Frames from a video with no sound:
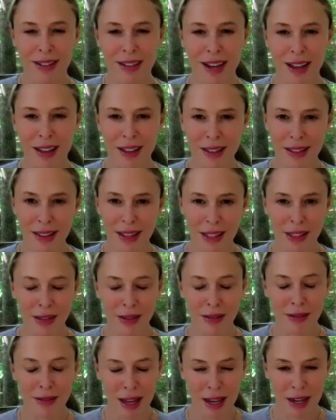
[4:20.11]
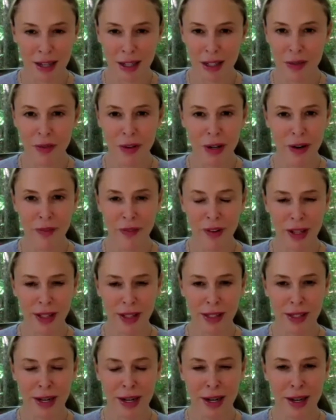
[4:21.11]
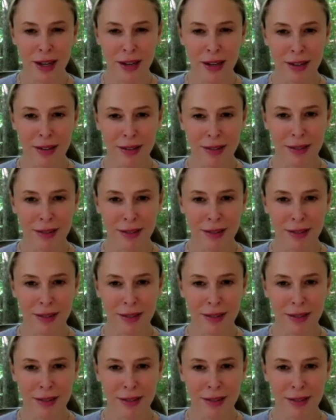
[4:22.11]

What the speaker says: I think that is very fascinating.